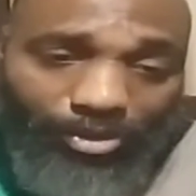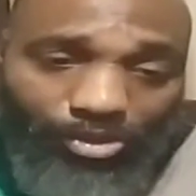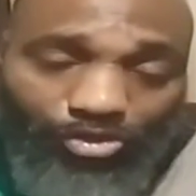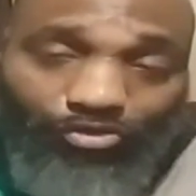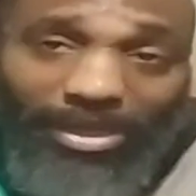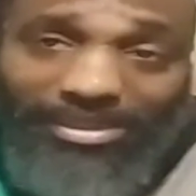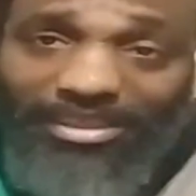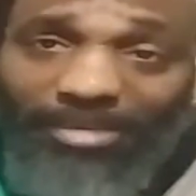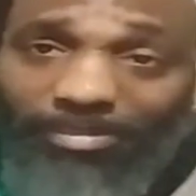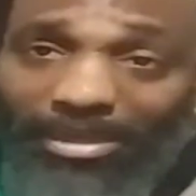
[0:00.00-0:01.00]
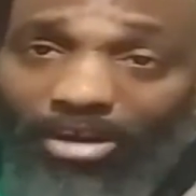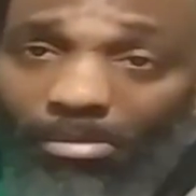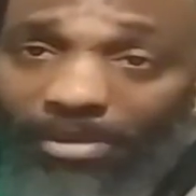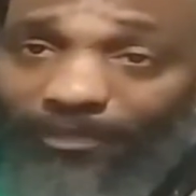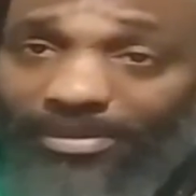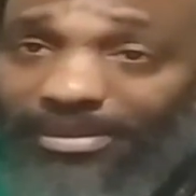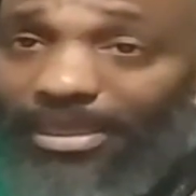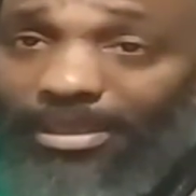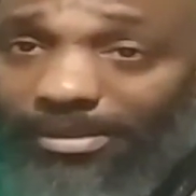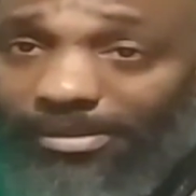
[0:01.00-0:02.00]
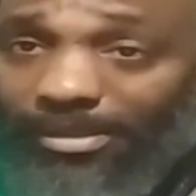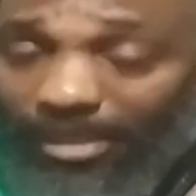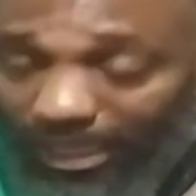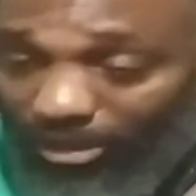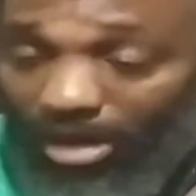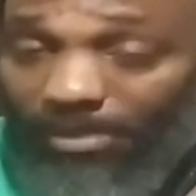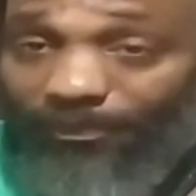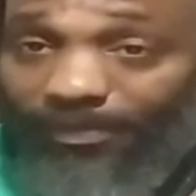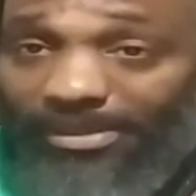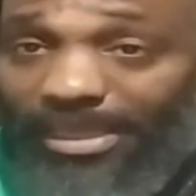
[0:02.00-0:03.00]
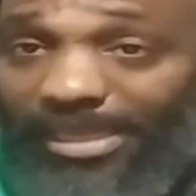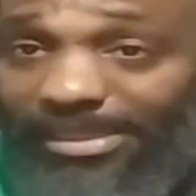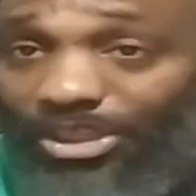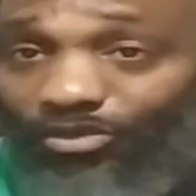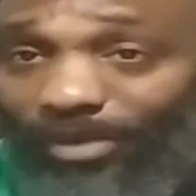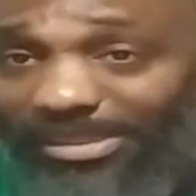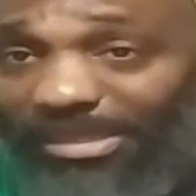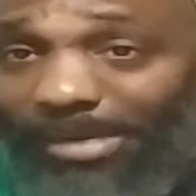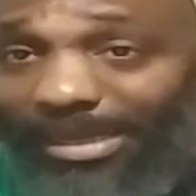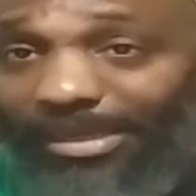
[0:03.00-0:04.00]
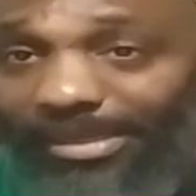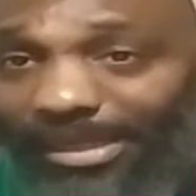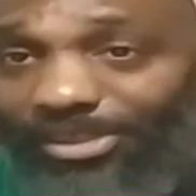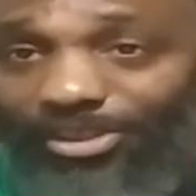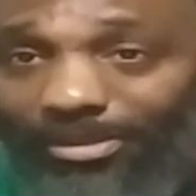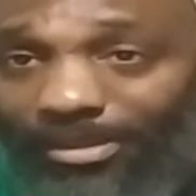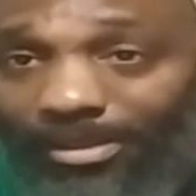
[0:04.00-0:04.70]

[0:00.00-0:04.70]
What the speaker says: dressing up like army fatigues and dressing up like a ninja,